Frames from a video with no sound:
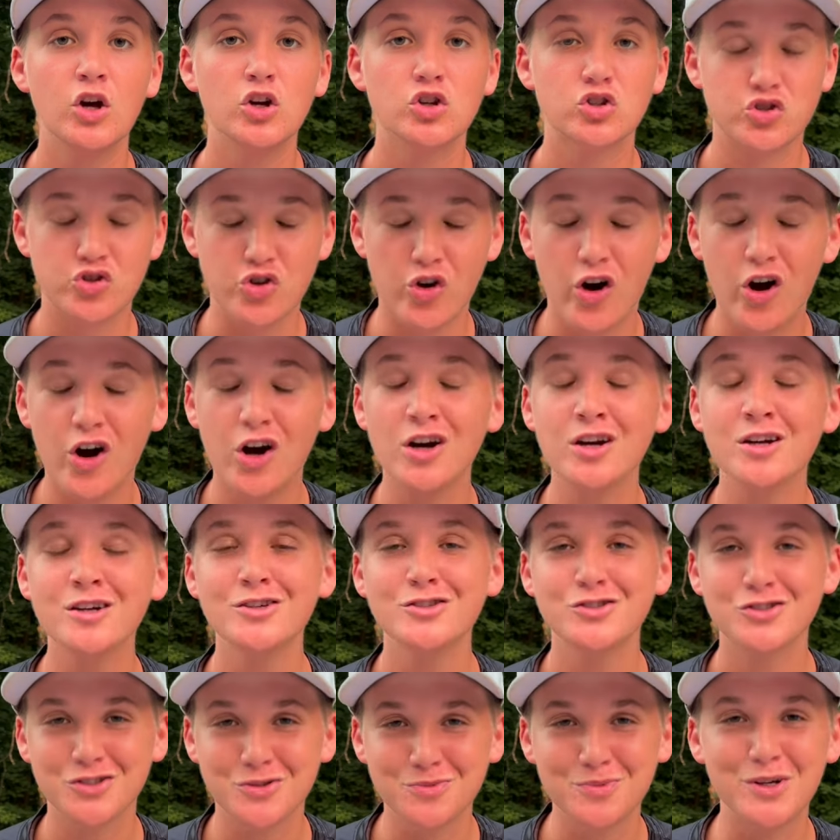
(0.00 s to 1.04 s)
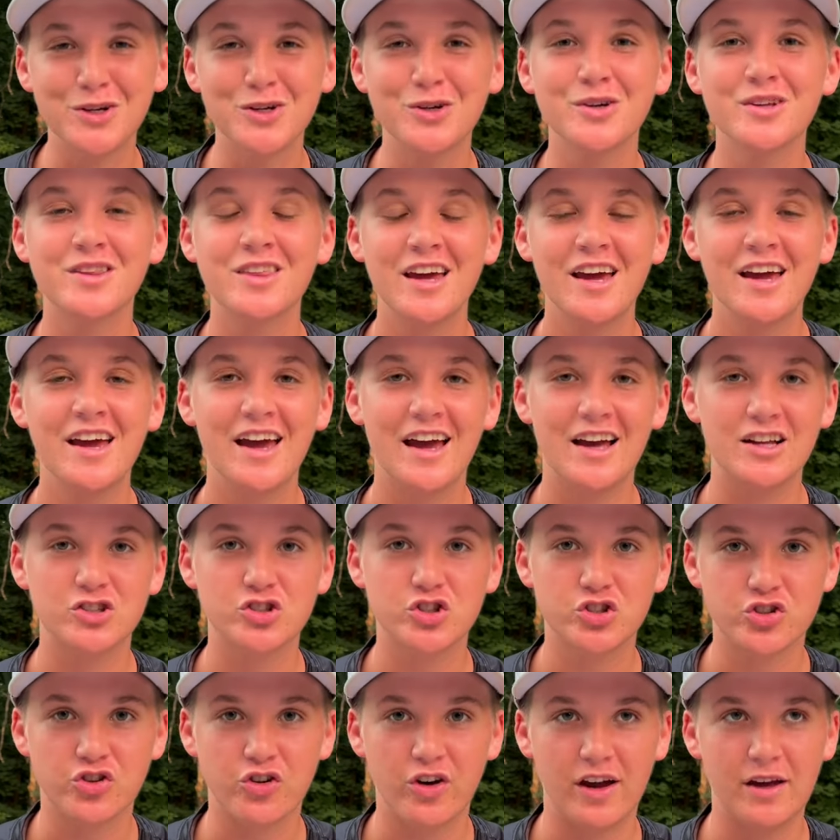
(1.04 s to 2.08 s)
strong, smooth, and
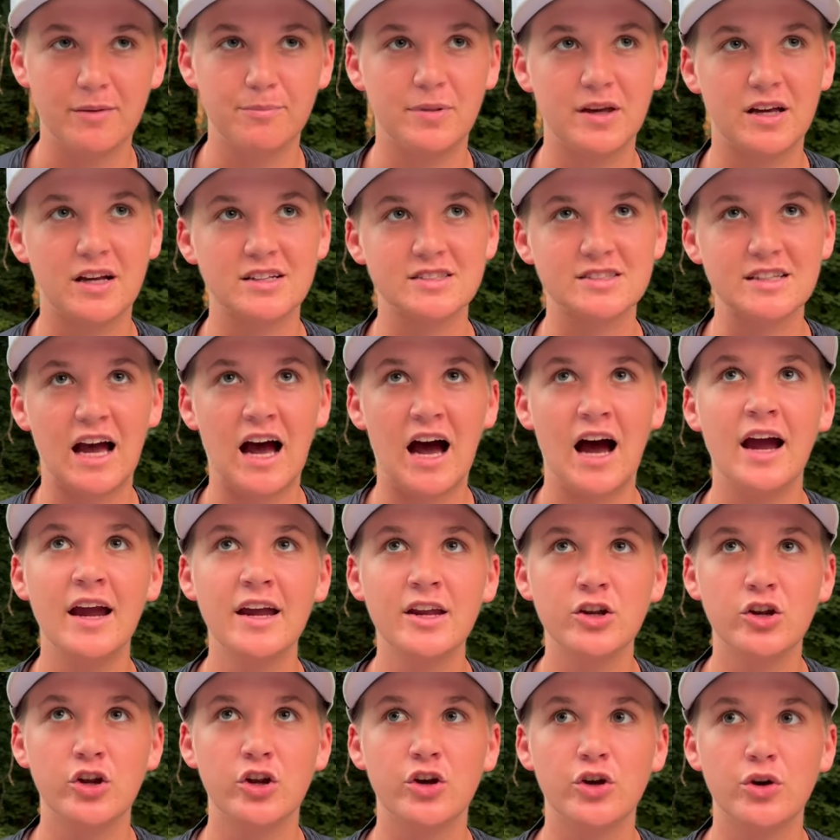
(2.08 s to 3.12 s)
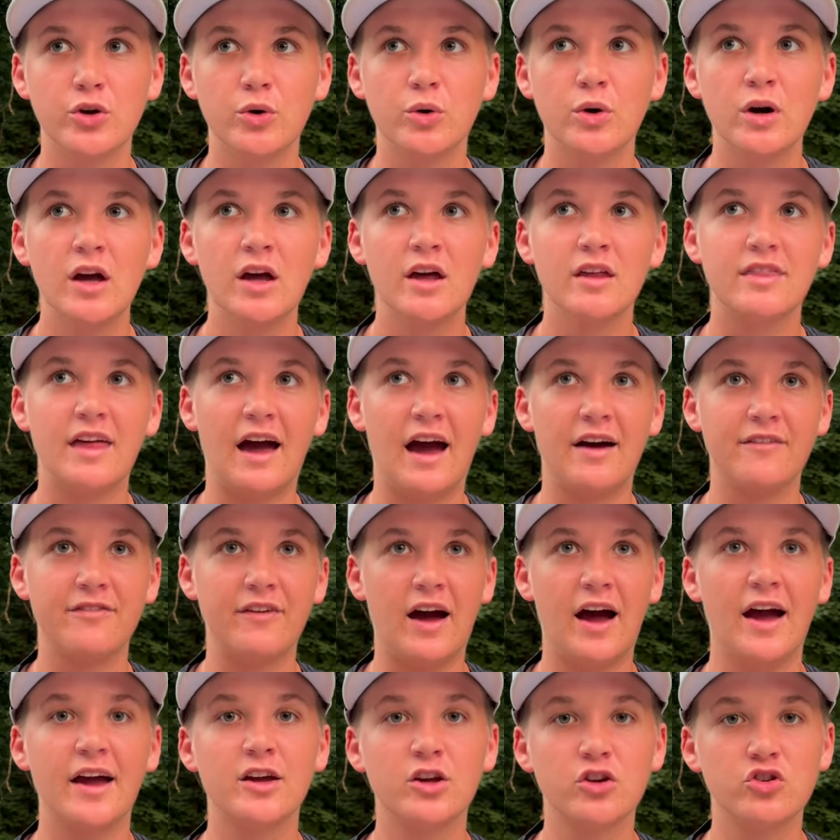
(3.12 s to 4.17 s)
straight because I knew that if
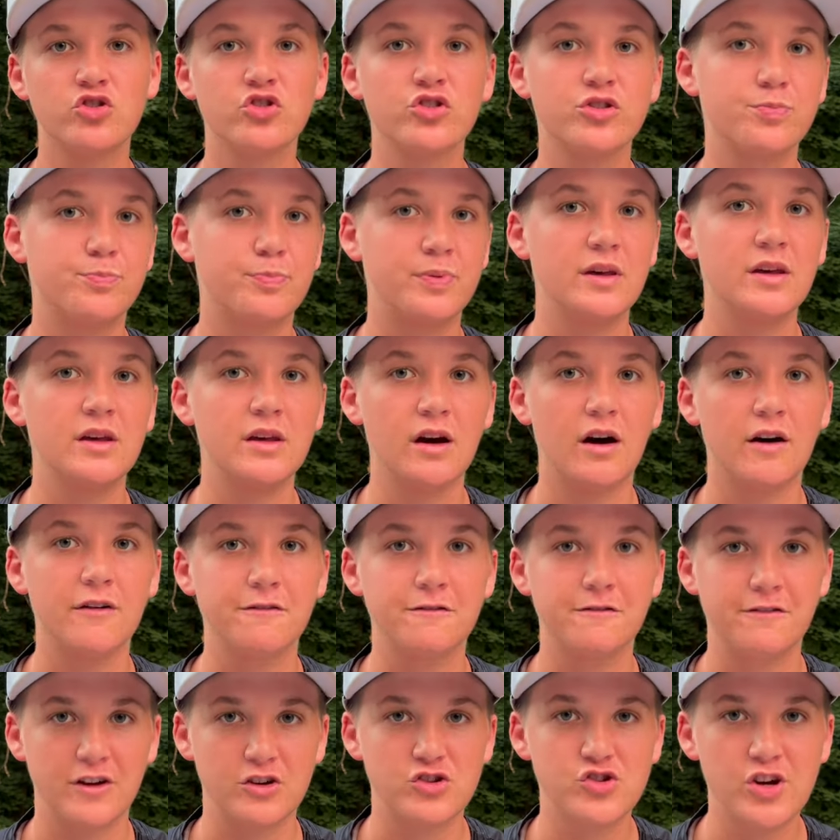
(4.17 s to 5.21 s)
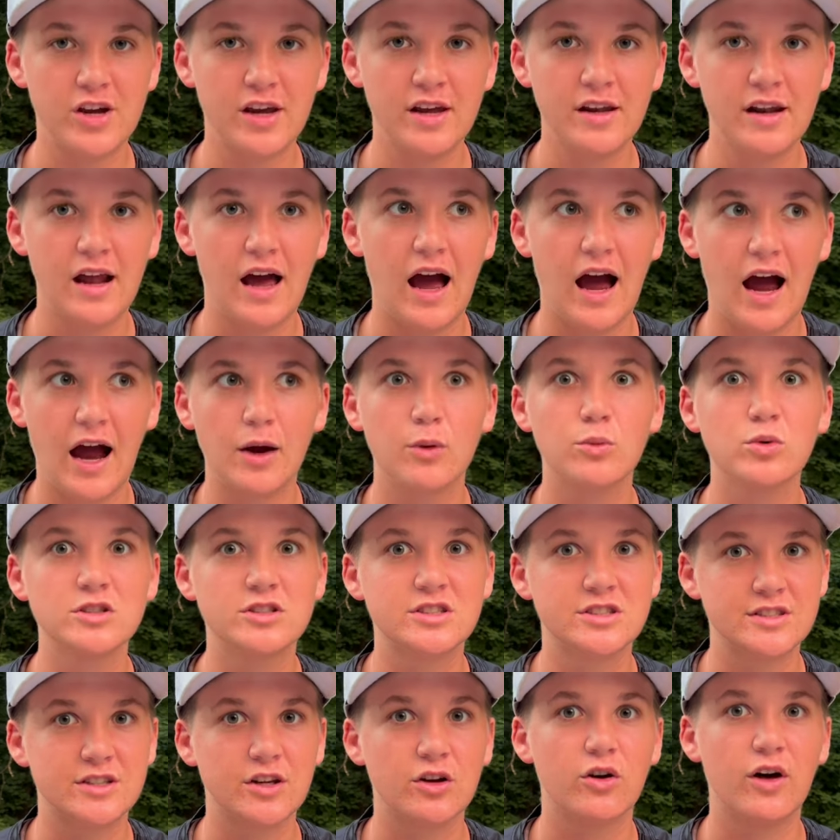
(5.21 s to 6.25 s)
I could just be efficient, I would
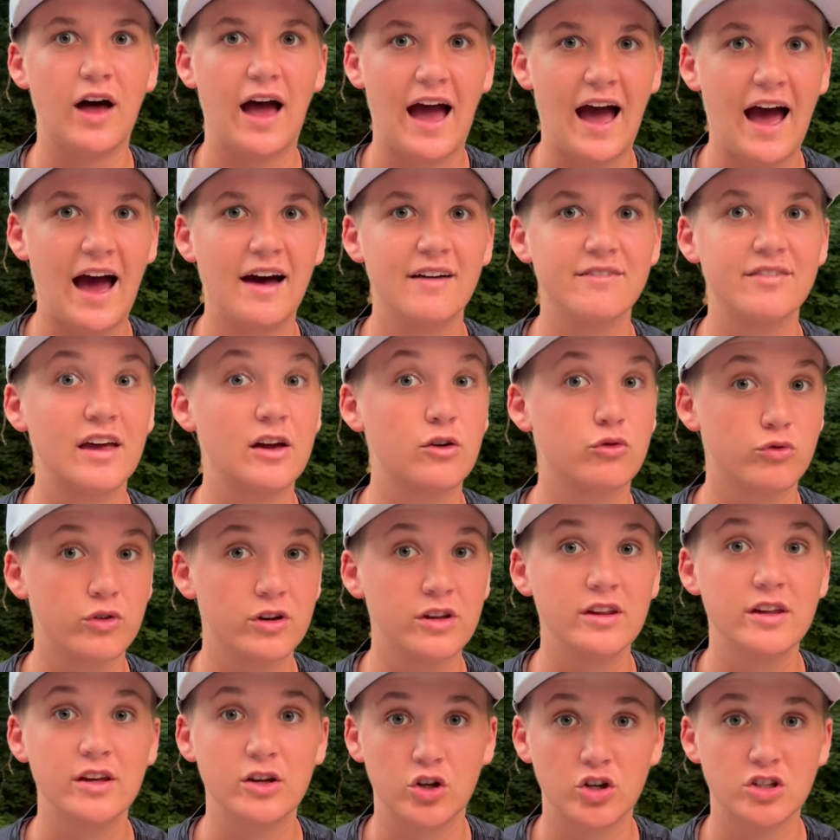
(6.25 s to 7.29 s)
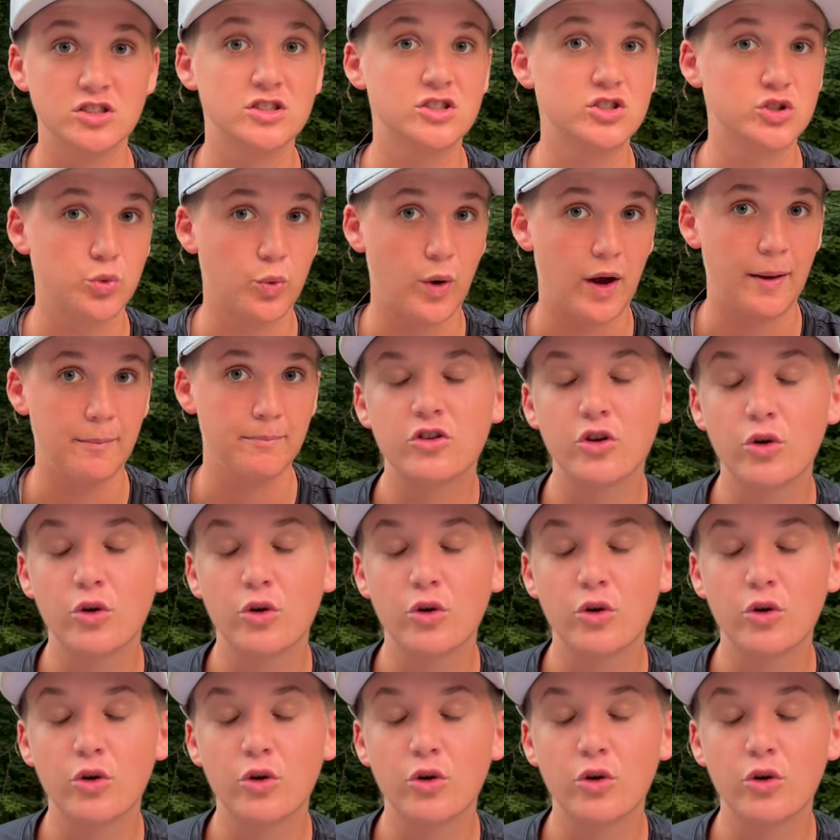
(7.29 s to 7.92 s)
still have a really good swim.